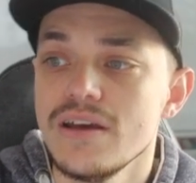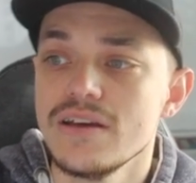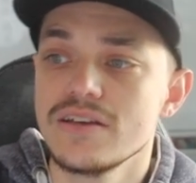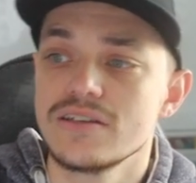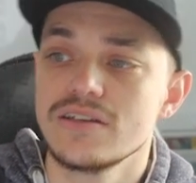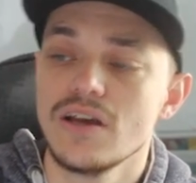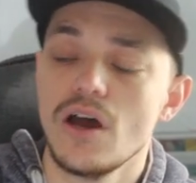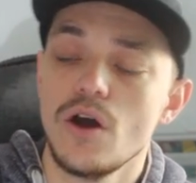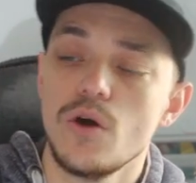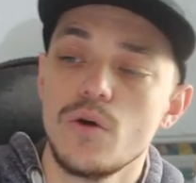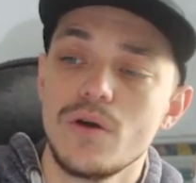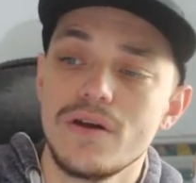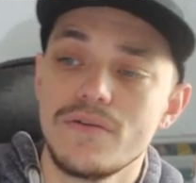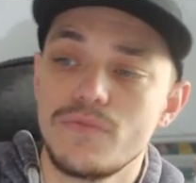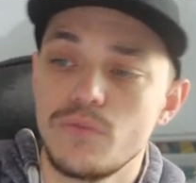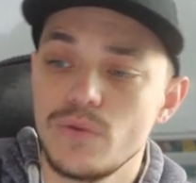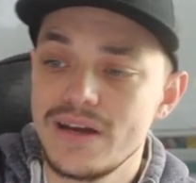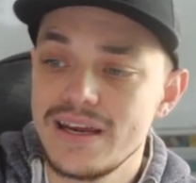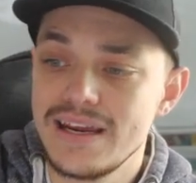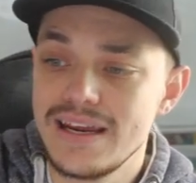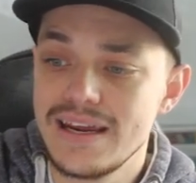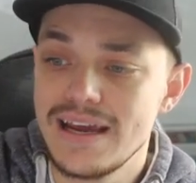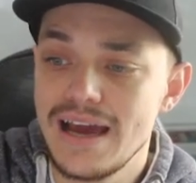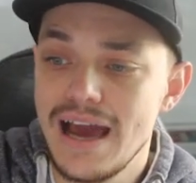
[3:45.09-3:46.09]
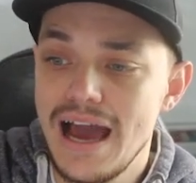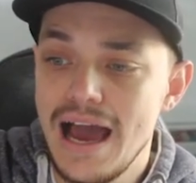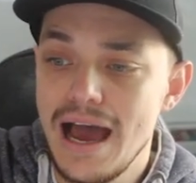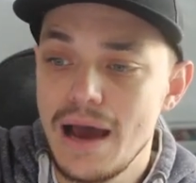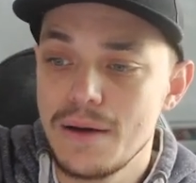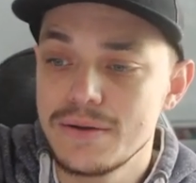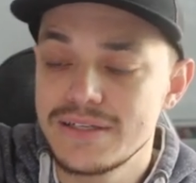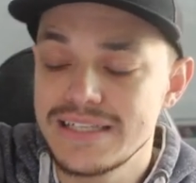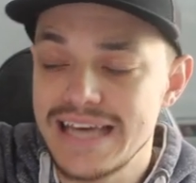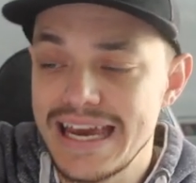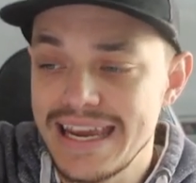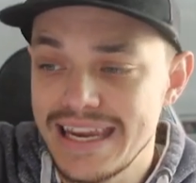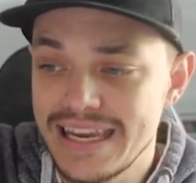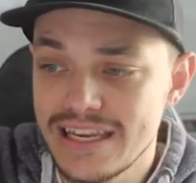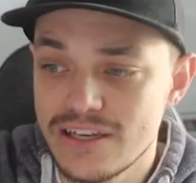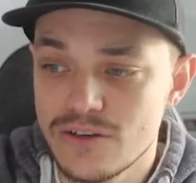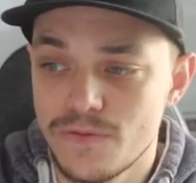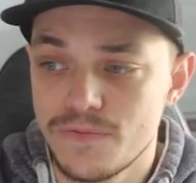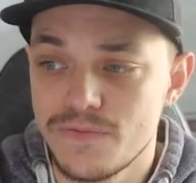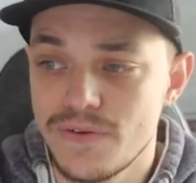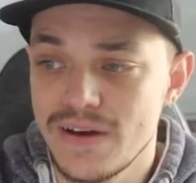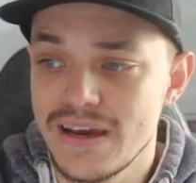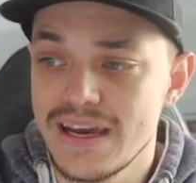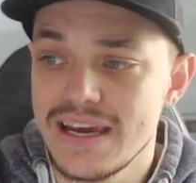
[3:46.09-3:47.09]
So if we take
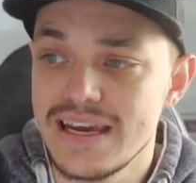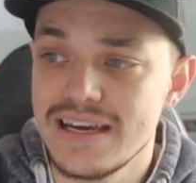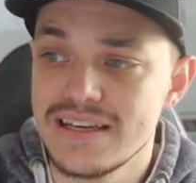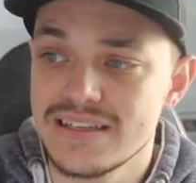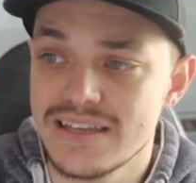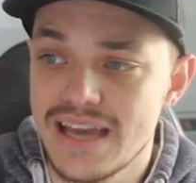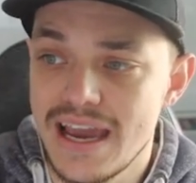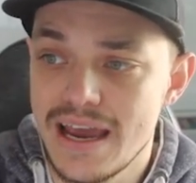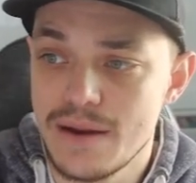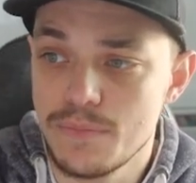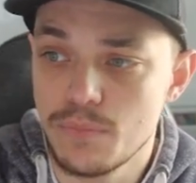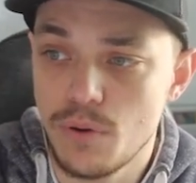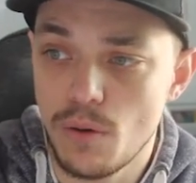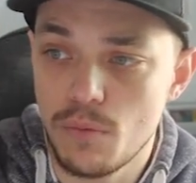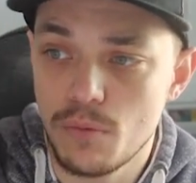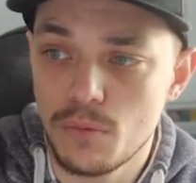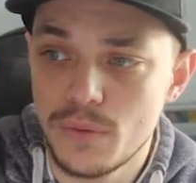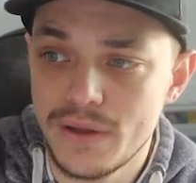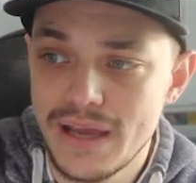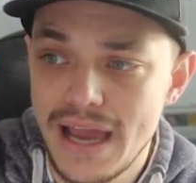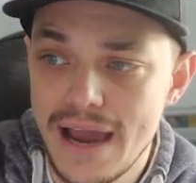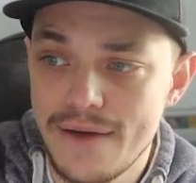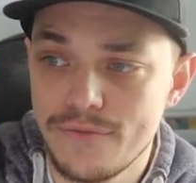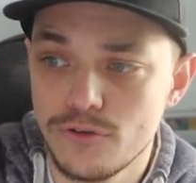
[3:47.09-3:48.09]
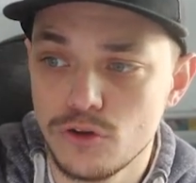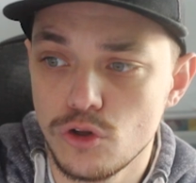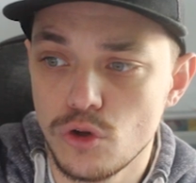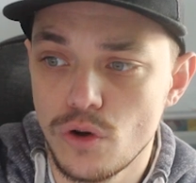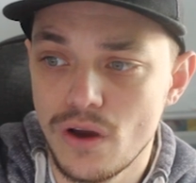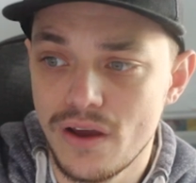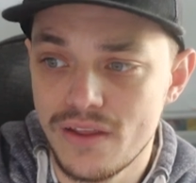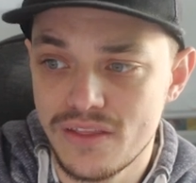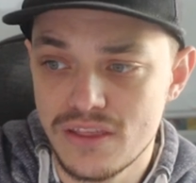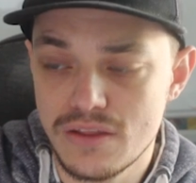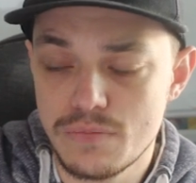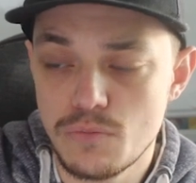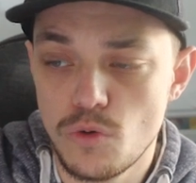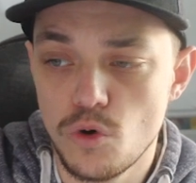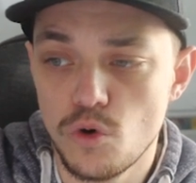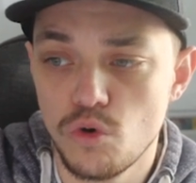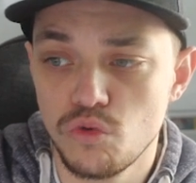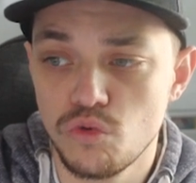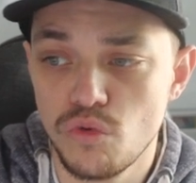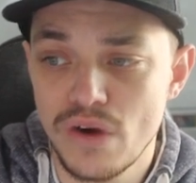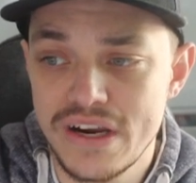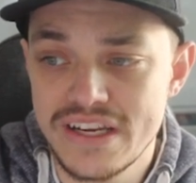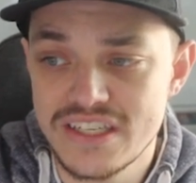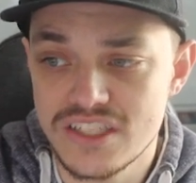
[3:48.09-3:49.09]
into fees and probably have a look at the
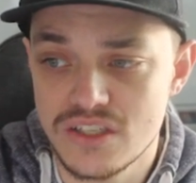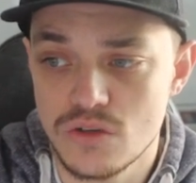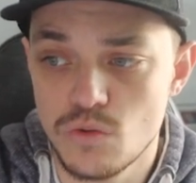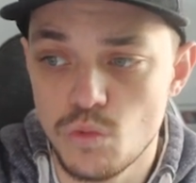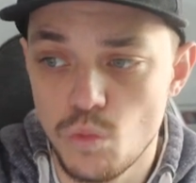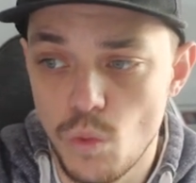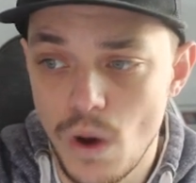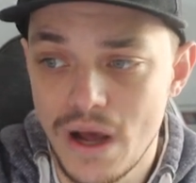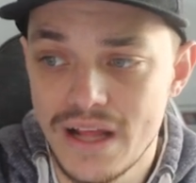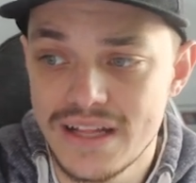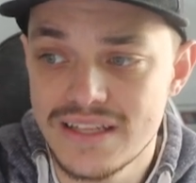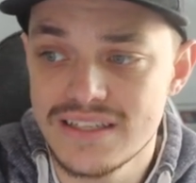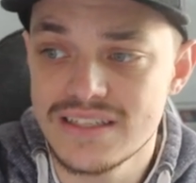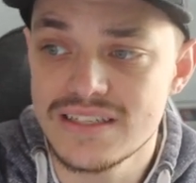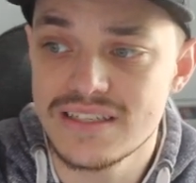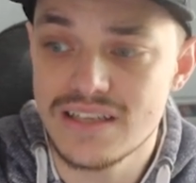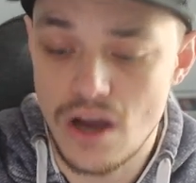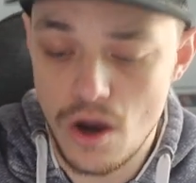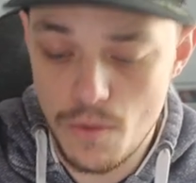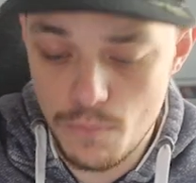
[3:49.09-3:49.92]
more recent ones,